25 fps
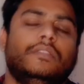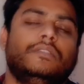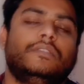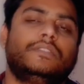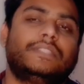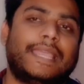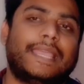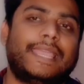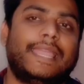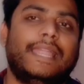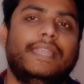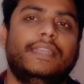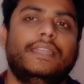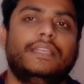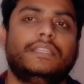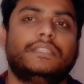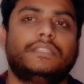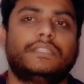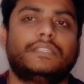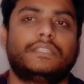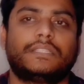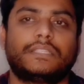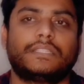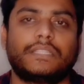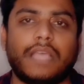Second
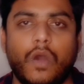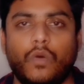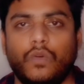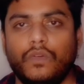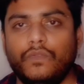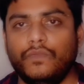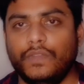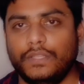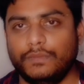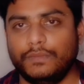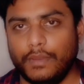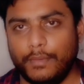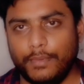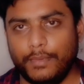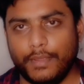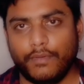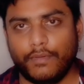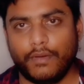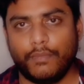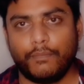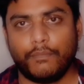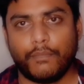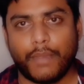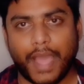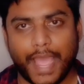is sound, which will be
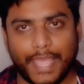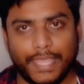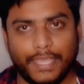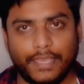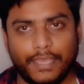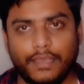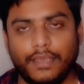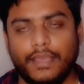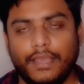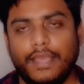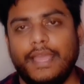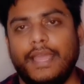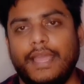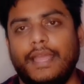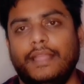our mic.